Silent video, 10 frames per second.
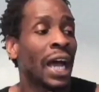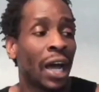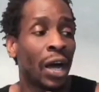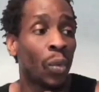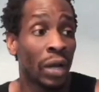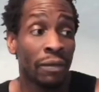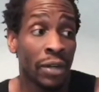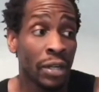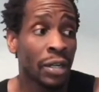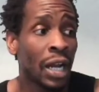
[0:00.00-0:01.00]

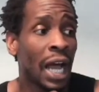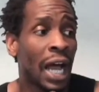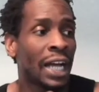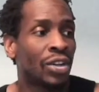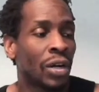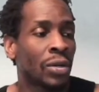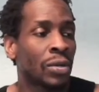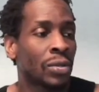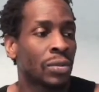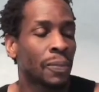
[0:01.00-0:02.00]
However, I
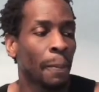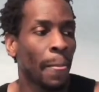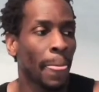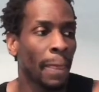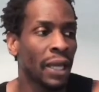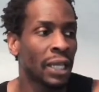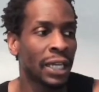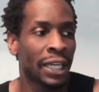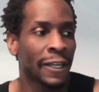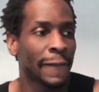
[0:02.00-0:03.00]
don't,
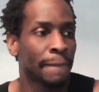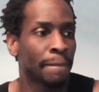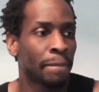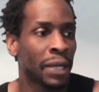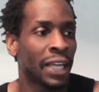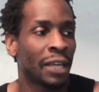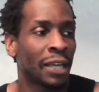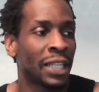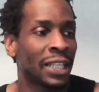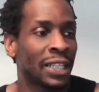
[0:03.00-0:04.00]
like, bringing him
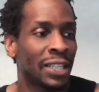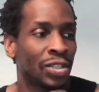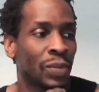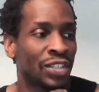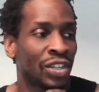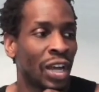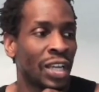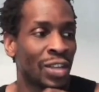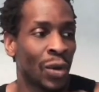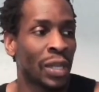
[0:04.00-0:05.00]
in this situation is
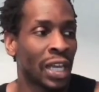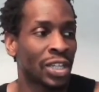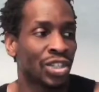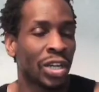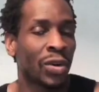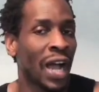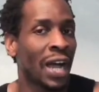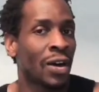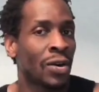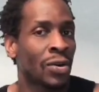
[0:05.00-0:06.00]
only going to show
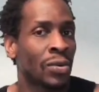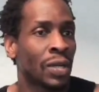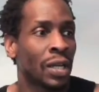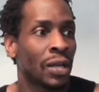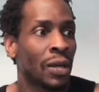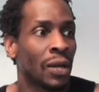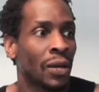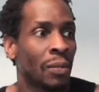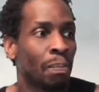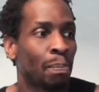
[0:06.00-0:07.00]
how
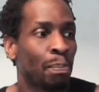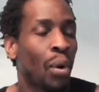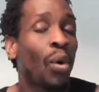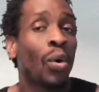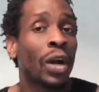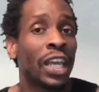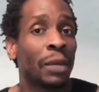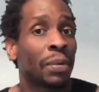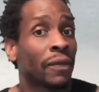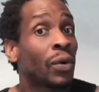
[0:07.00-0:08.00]
poor he
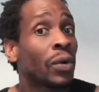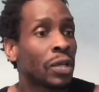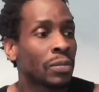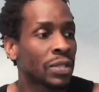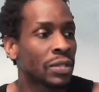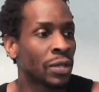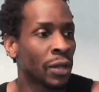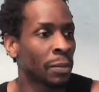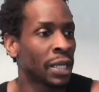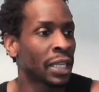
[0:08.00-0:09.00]
performs. You know
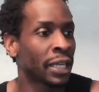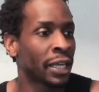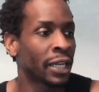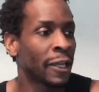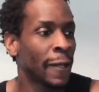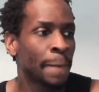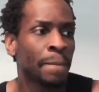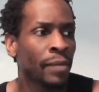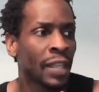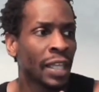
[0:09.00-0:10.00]
what I mean? Like,
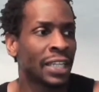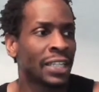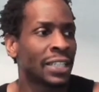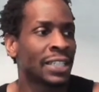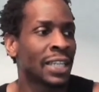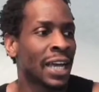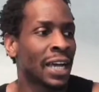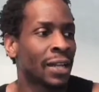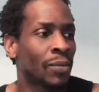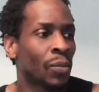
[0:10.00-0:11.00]
this is
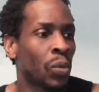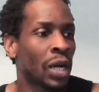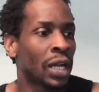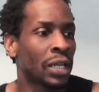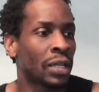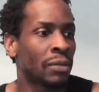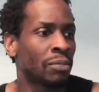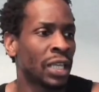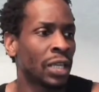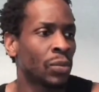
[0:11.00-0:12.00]
not what
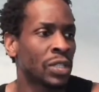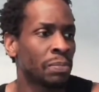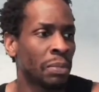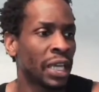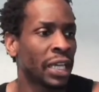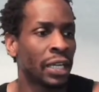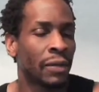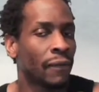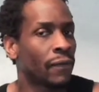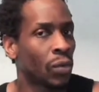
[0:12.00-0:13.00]
he was made
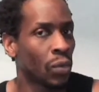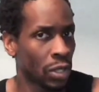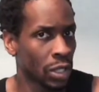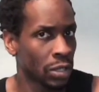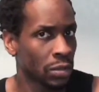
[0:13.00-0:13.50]
for.